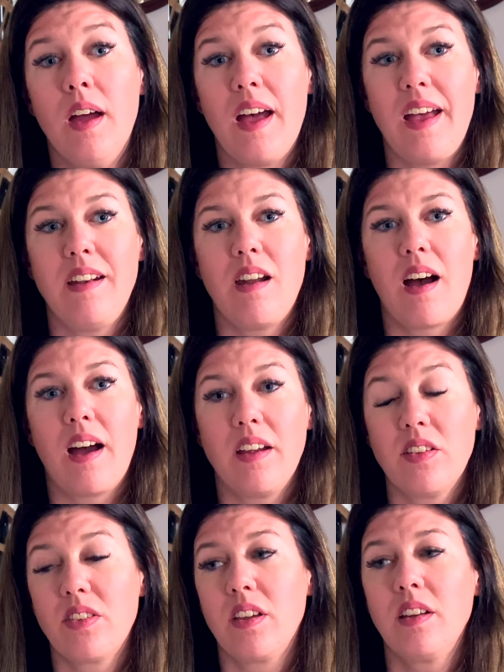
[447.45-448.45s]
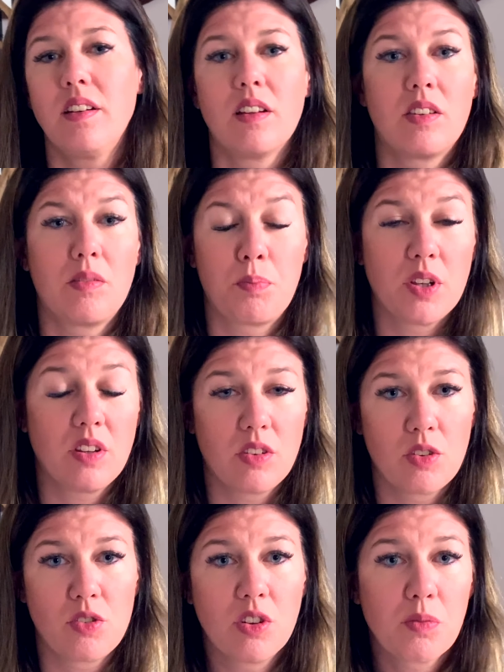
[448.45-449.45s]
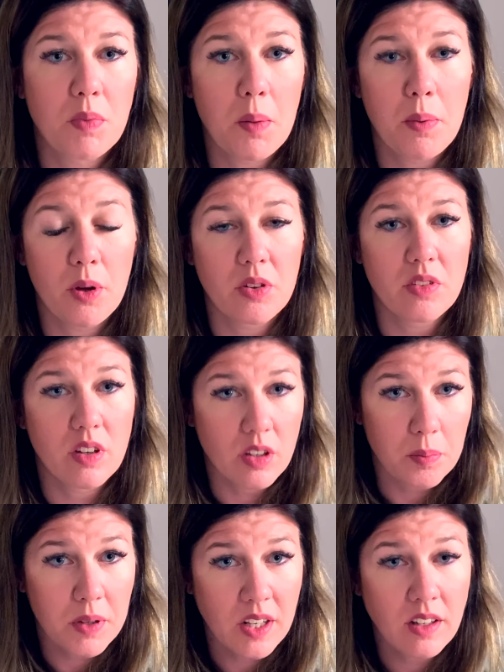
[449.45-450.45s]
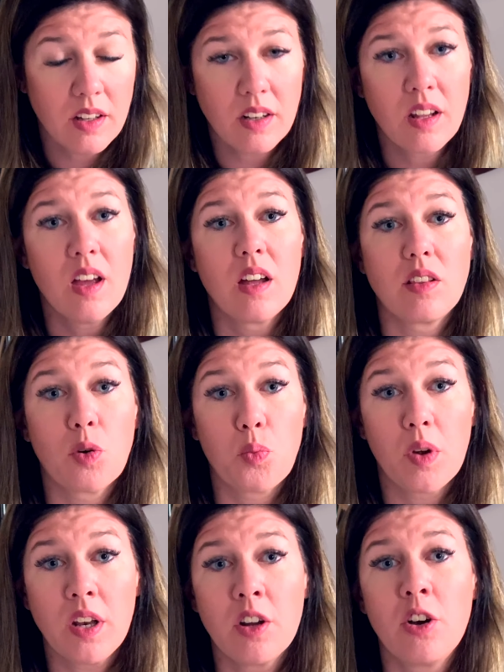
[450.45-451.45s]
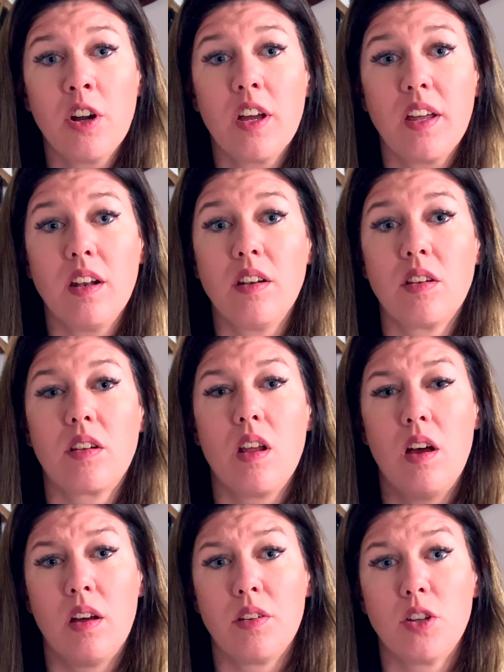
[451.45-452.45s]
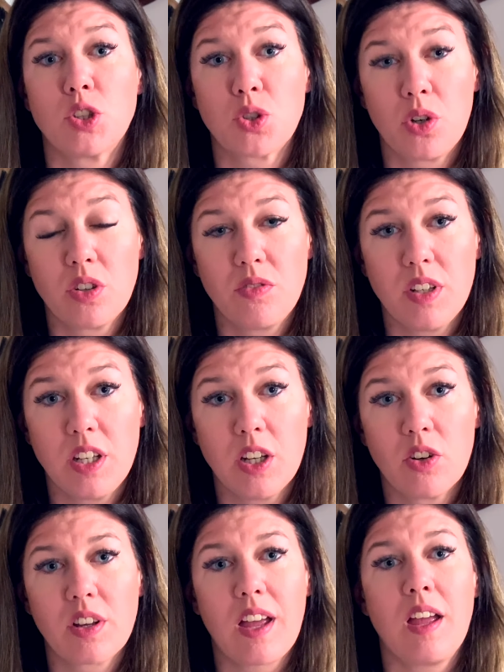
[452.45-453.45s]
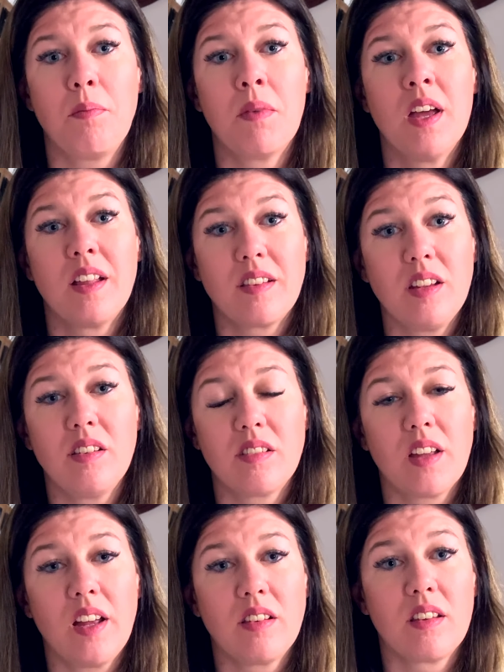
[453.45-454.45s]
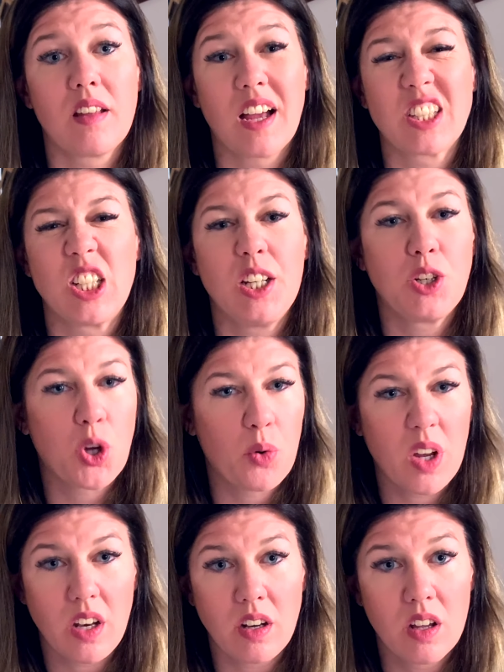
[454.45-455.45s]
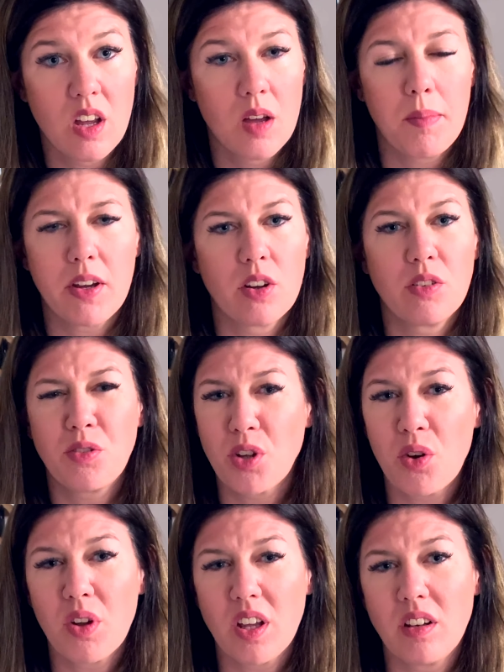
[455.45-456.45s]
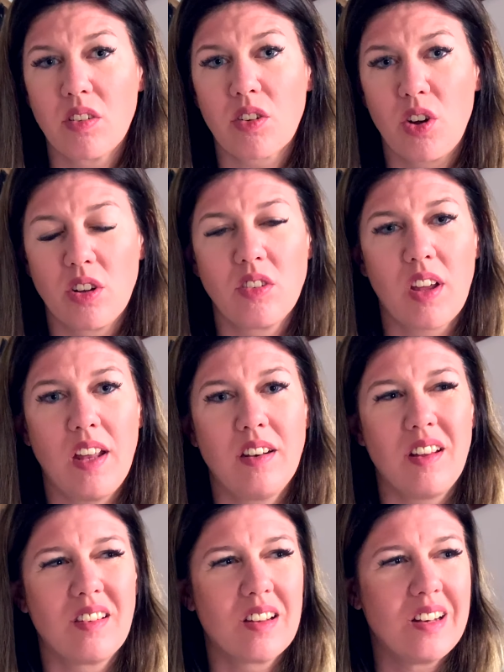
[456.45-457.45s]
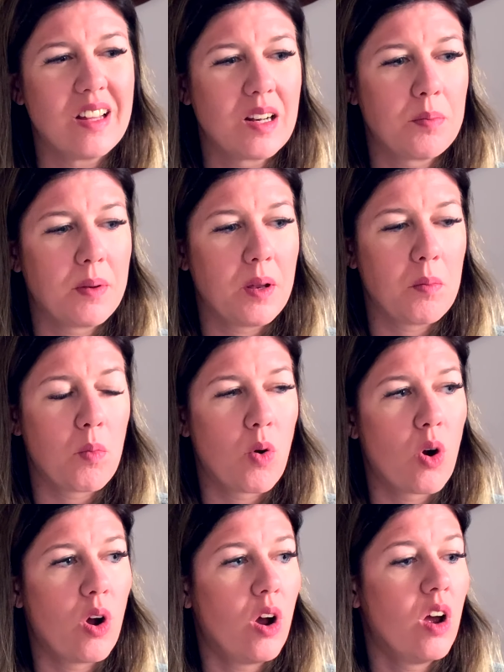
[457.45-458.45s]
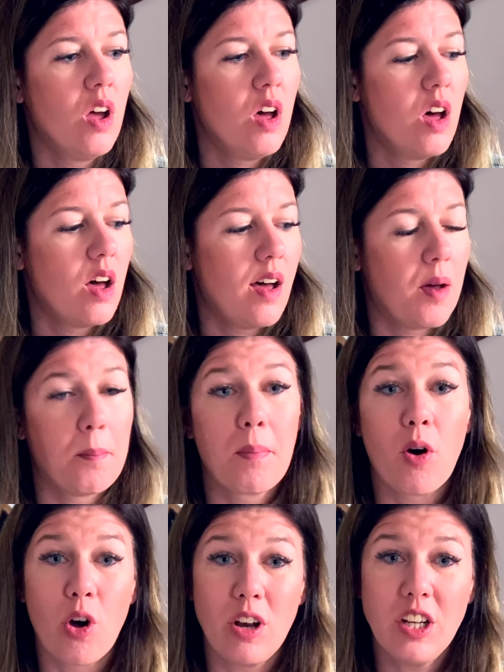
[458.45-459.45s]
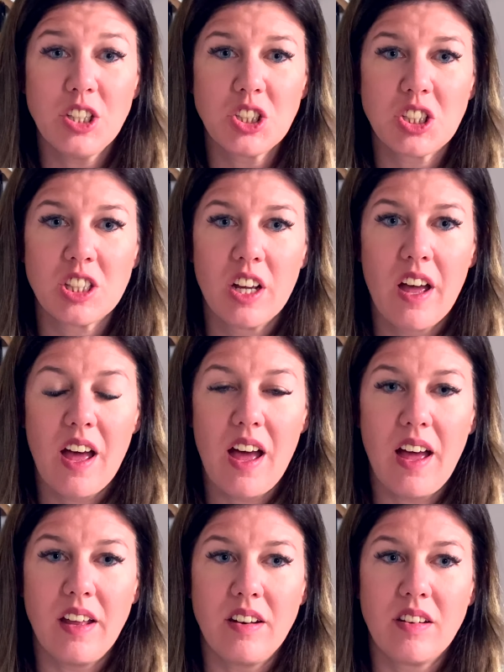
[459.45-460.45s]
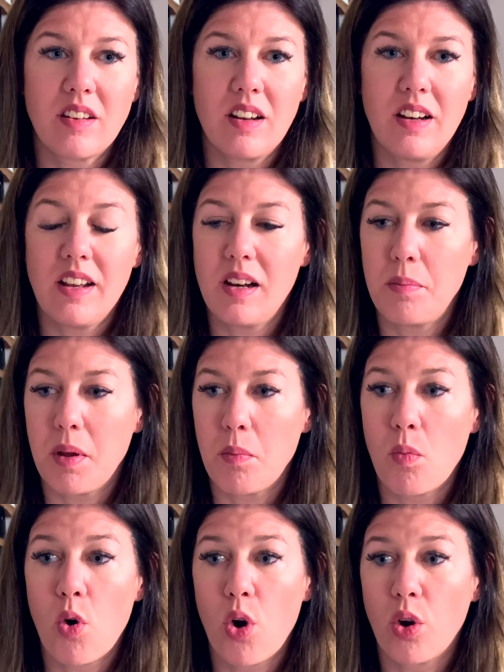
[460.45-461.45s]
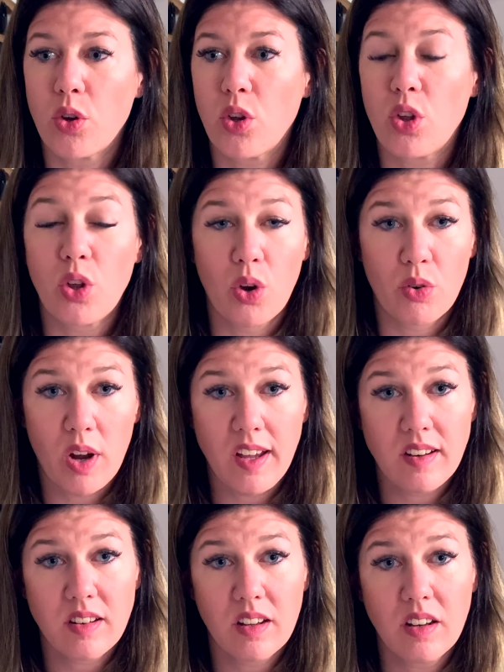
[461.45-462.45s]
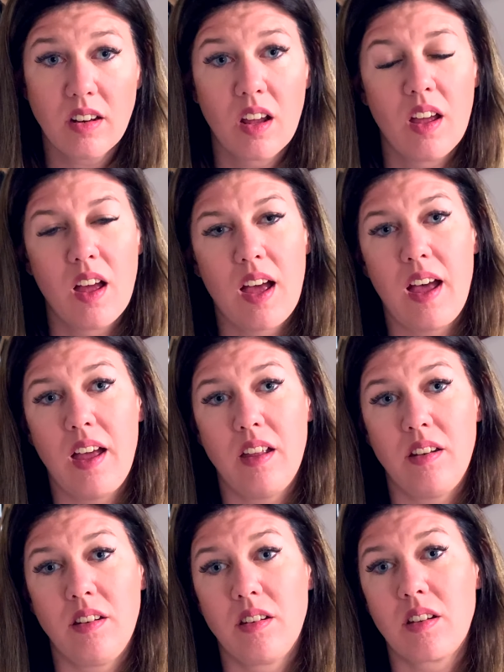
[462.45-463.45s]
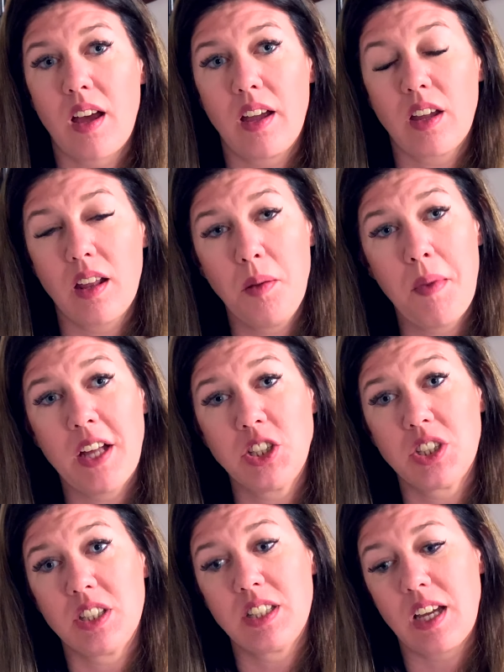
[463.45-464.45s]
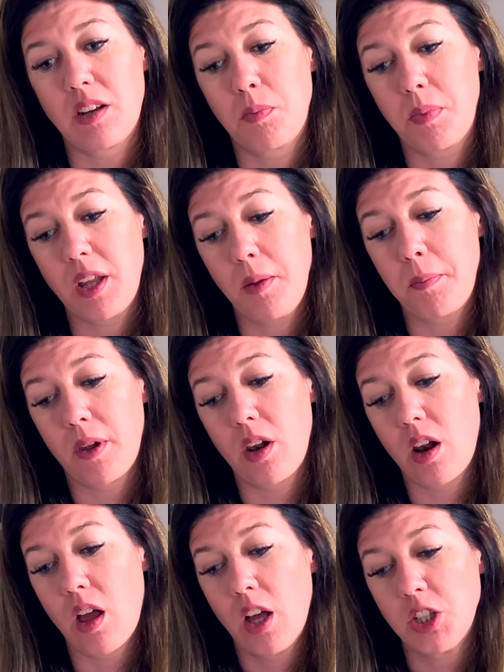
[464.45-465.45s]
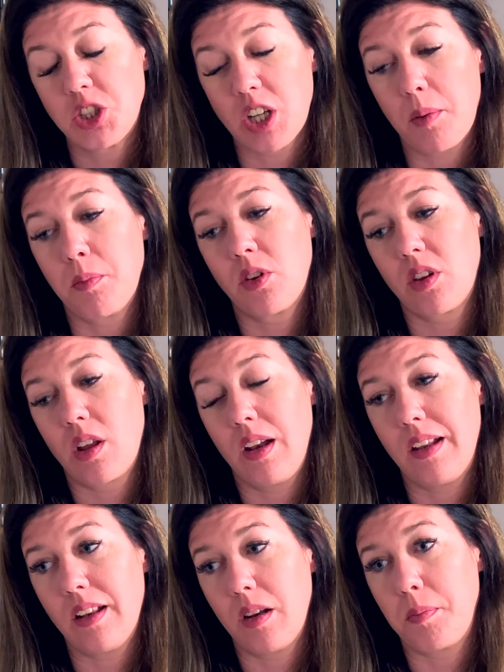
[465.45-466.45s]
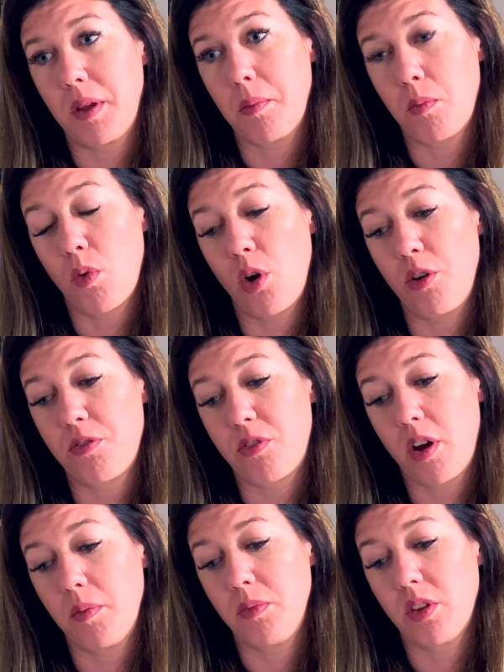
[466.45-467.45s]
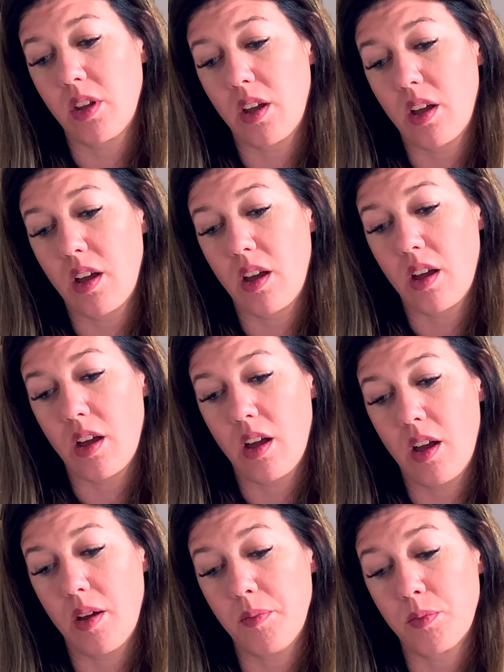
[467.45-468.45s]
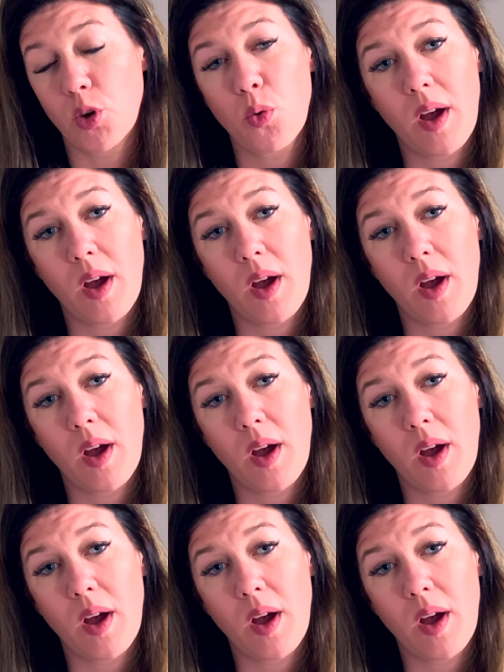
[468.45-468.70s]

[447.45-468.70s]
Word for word: And I think this, but this is just my personal opinion, the winner in uh, the short video game these days is actually Douyin. Because Douyin's content is a little bit more um, polished and a little bit more curated and I can imagine that people jumped a little bit more from the um,